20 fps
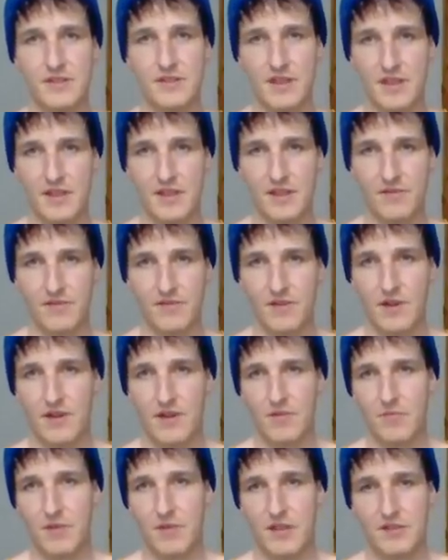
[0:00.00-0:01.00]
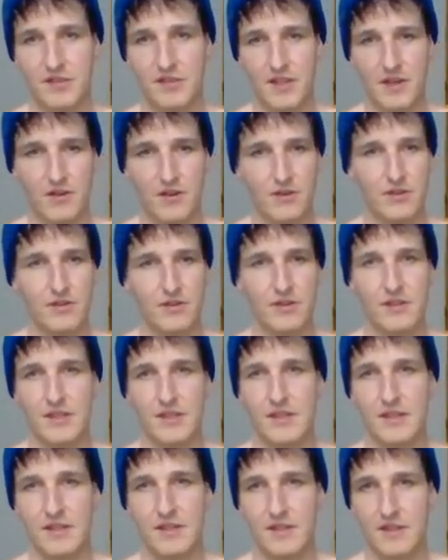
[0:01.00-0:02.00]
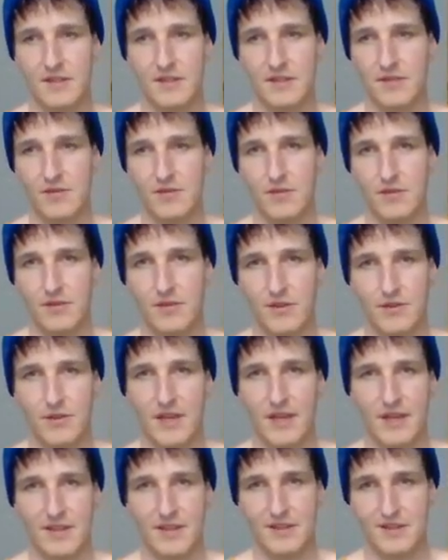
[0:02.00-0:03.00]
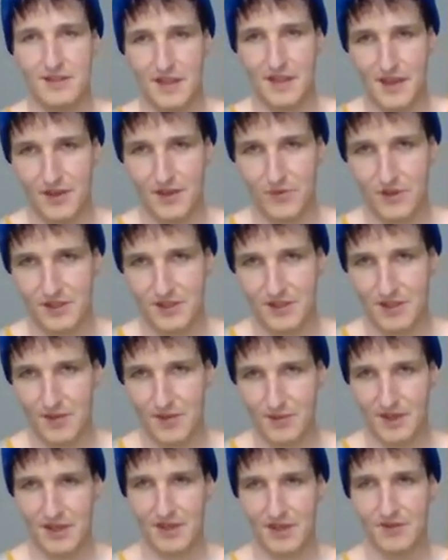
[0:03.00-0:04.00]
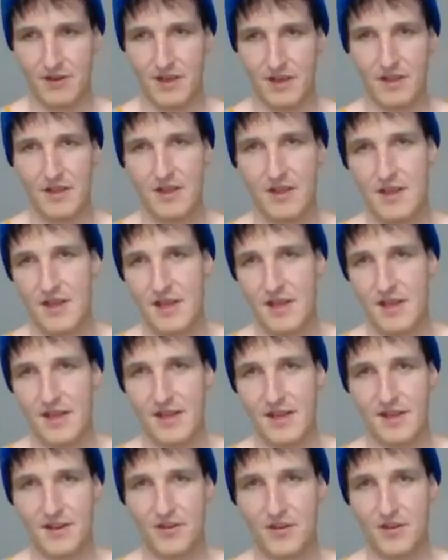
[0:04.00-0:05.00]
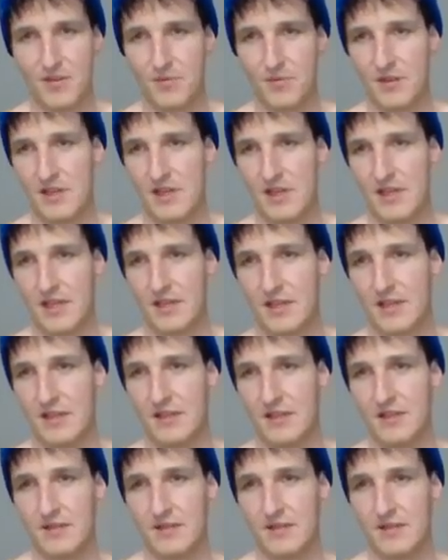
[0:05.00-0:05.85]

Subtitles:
If you're a big shareholder, then you can decide what's happening, right, in the company. And